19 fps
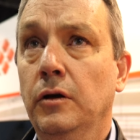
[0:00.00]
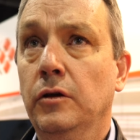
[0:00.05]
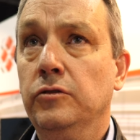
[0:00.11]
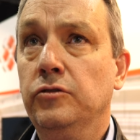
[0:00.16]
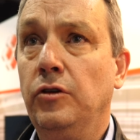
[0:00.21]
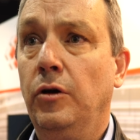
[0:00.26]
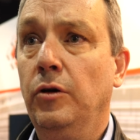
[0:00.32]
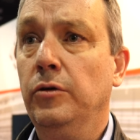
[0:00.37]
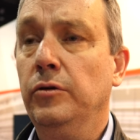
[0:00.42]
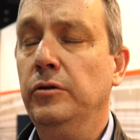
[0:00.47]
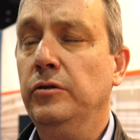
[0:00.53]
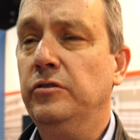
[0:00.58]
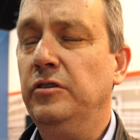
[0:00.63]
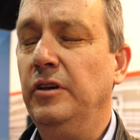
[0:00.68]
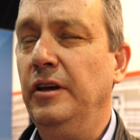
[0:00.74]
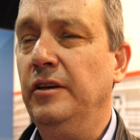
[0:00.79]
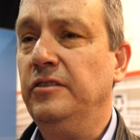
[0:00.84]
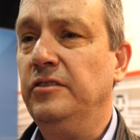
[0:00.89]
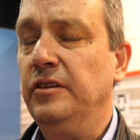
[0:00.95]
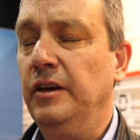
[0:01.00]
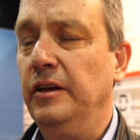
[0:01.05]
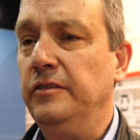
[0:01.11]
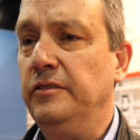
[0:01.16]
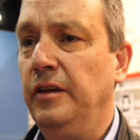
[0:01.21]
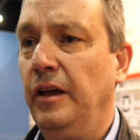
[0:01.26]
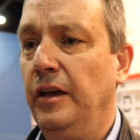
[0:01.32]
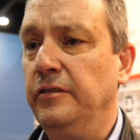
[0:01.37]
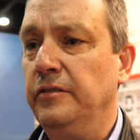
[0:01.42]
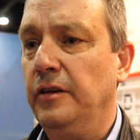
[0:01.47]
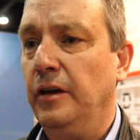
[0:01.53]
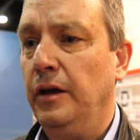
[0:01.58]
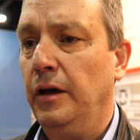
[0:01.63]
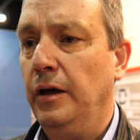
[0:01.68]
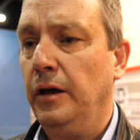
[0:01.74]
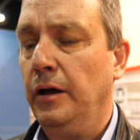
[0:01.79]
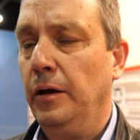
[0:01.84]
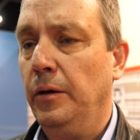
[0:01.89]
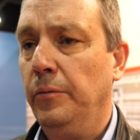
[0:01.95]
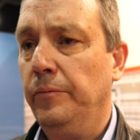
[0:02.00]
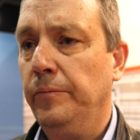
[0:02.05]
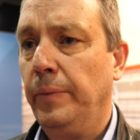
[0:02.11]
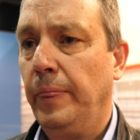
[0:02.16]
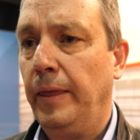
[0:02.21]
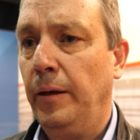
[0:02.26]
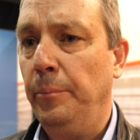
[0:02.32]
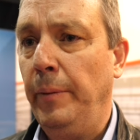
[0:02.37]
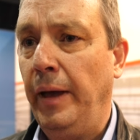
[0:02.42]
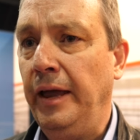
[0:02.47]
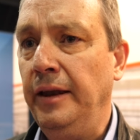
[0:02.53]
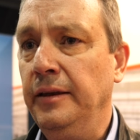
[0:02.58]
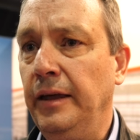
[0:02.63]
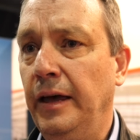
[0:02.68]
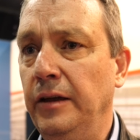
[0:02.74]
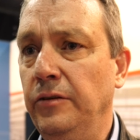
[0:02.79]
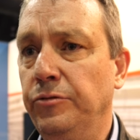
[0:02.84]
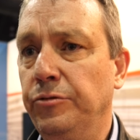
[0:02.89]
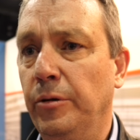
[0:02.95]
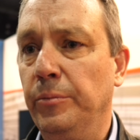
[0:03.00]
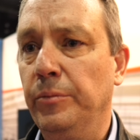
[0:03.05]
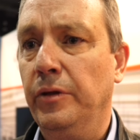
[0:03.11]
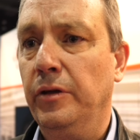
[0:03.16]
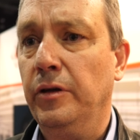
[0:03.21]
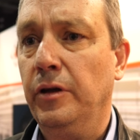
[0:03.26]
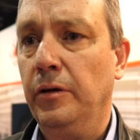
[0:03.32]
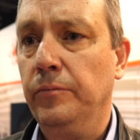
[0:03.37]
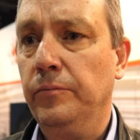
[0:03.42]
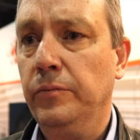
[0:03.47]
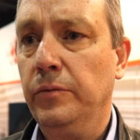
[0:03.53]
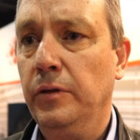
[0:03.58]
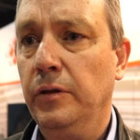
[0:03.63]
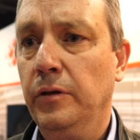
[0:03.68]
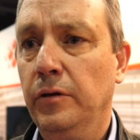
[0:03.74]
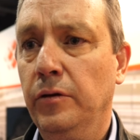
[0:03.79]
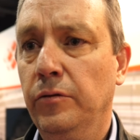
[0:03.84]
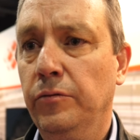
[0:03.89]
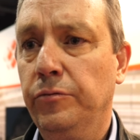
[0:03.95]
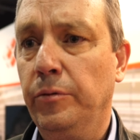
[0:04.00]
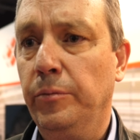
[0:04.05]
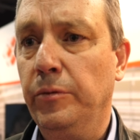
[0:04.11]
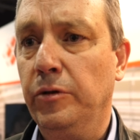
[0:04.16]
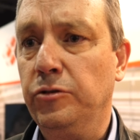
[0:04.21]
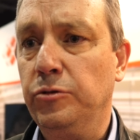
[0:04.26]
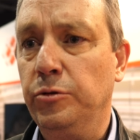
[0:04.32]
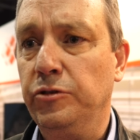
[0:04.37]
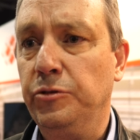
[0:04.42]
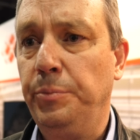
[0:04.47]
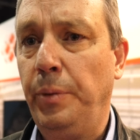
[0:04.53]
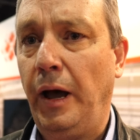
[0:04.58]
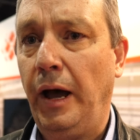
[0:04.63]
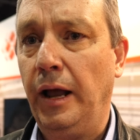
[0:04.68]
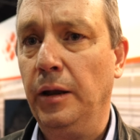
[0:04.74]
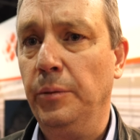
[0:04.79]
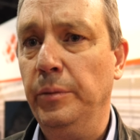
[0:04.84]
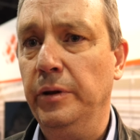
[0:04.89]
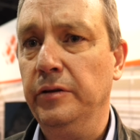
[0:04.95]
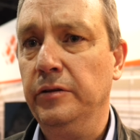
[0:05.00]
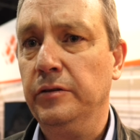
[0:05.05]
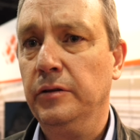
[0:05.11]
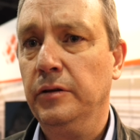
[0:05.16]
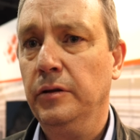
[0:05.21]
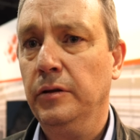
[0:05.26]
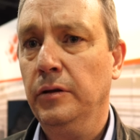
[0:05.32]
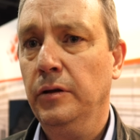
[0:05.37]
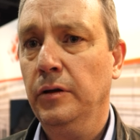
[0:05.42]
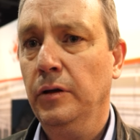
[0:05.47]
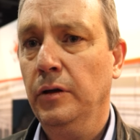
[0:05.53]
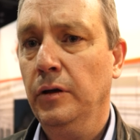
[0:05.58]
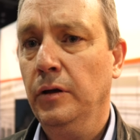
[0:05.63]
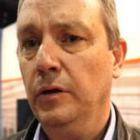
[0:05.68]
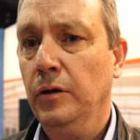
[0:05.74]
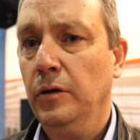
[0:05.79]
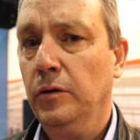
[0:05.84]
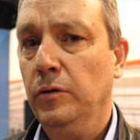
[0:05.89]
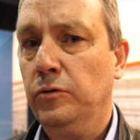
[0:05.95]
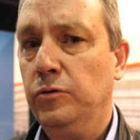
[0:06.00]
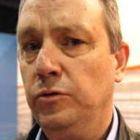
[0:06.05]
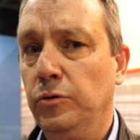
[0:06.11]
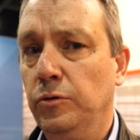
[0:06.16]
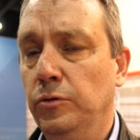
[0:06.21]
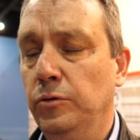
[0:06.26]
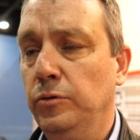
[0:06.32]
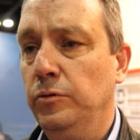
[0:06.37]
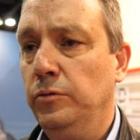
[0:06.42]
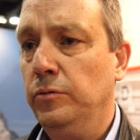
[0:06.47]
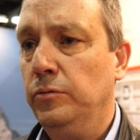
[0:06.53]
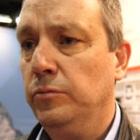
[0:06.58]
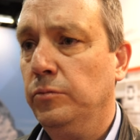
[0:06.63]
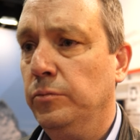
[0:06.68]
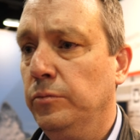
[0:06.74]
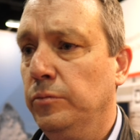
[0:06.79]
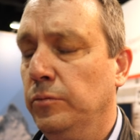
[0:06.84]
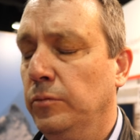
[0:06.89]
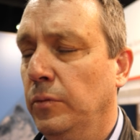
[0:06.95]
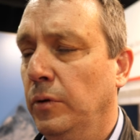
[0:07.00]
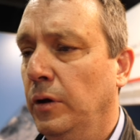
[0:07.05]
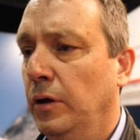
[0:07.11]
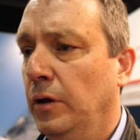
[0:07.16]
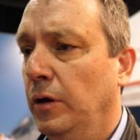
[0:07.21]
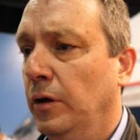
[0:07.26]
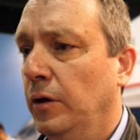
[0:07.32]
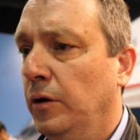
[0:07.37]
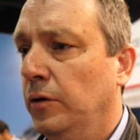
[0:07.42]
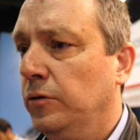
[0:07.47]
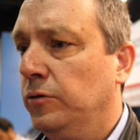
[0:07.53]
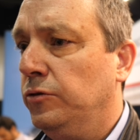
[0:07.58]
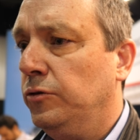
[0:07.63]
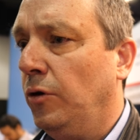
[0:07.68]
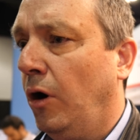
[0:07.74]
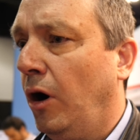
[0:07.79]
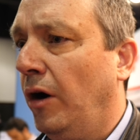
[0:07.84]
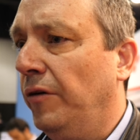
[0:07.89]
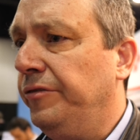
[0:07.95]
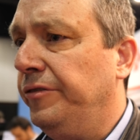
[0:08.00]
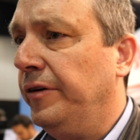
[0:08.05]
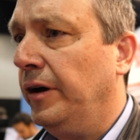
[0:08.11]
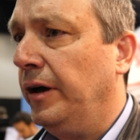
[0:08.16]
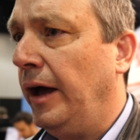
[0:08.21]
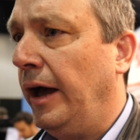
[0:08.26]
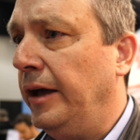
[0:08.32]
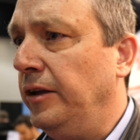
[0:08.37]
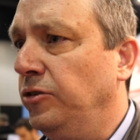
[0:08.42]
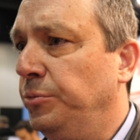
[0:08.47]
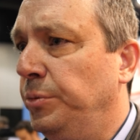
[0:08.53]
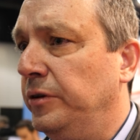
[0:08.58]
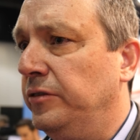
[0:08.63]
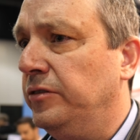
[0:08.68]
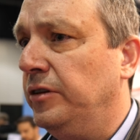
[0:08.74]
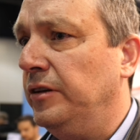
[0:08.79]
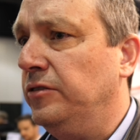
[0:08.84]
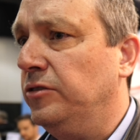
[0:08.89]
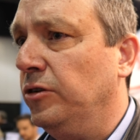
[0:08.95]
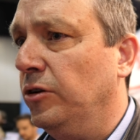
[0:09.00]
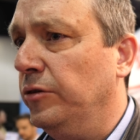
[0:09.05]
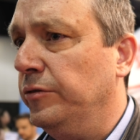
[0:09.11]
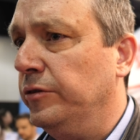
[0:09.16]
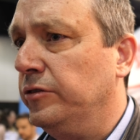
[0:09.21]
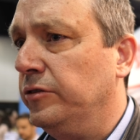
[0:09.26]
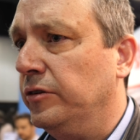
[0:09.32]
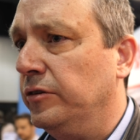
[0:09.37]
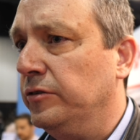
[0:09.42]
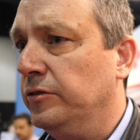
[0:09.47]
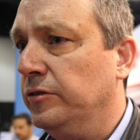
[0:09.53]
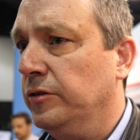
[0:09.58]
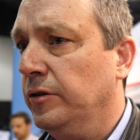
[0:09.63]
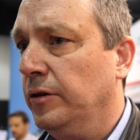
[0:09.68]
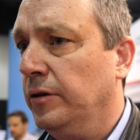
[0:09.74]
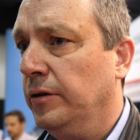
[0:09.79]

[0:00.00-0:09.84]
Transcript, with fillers: So CSCS has a mandate from the Swiss Parliament to offer HPC services